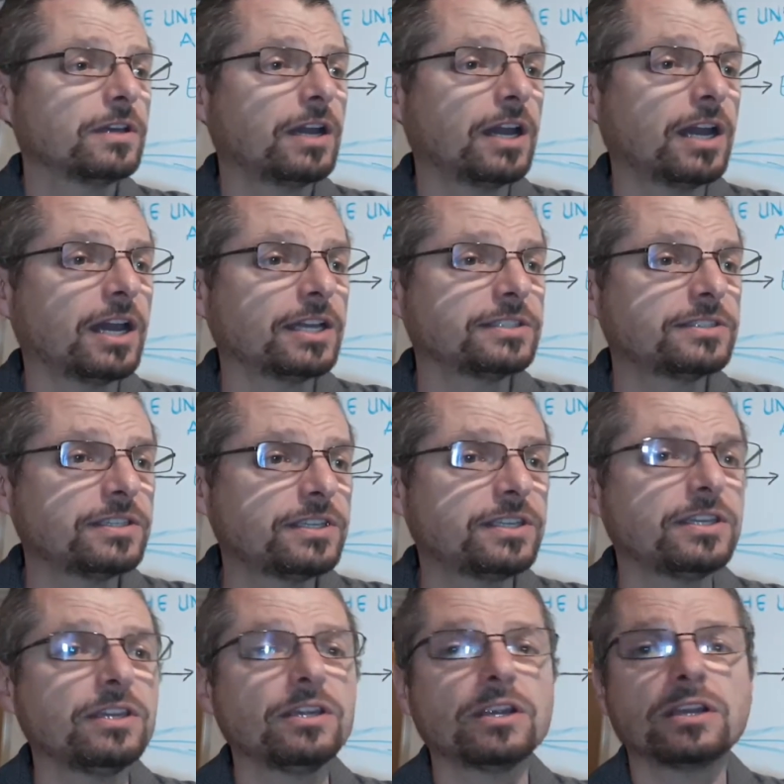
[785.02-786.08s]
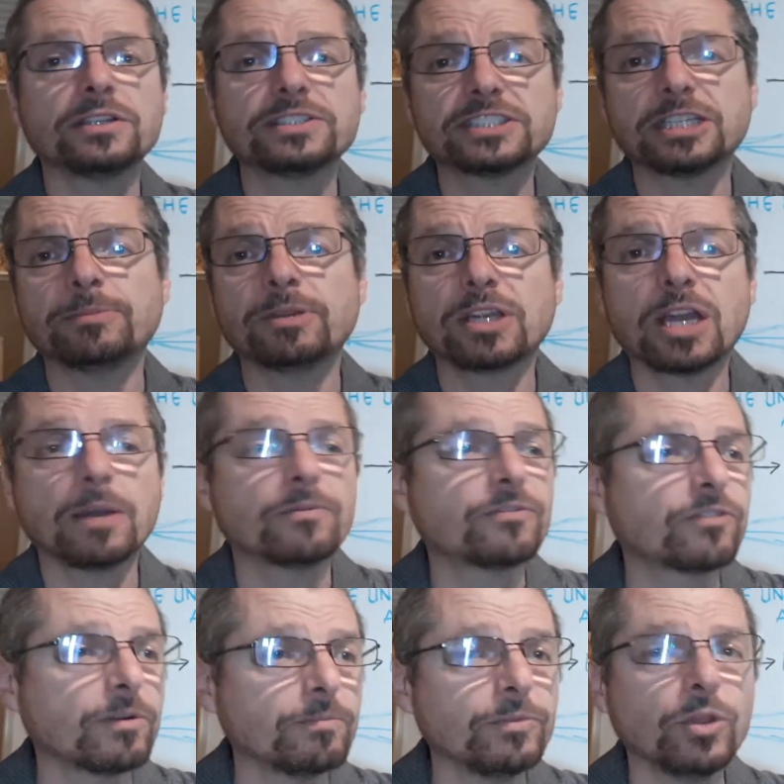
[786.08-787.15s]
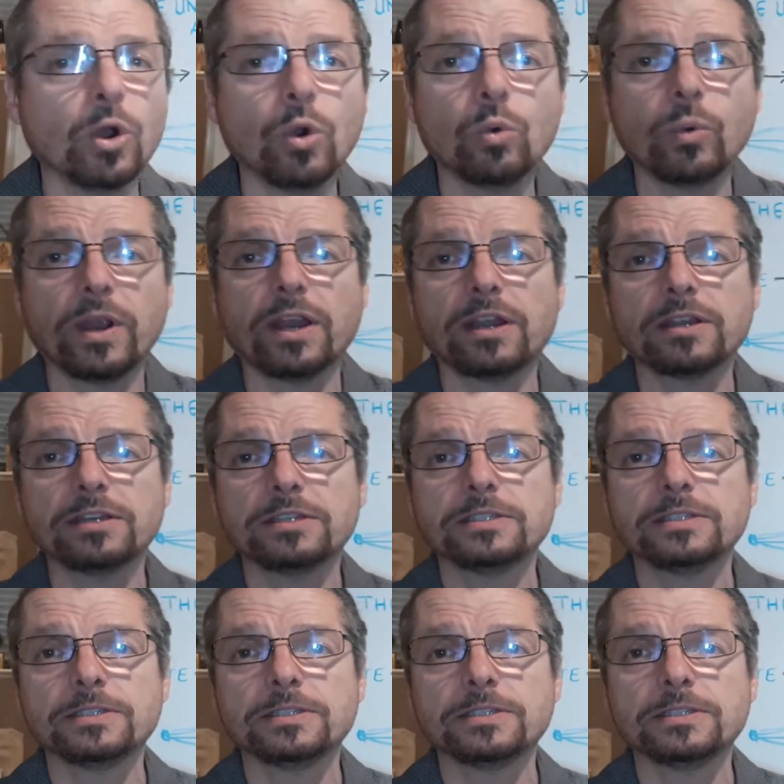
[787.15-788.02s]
to hear someone come from nowhere.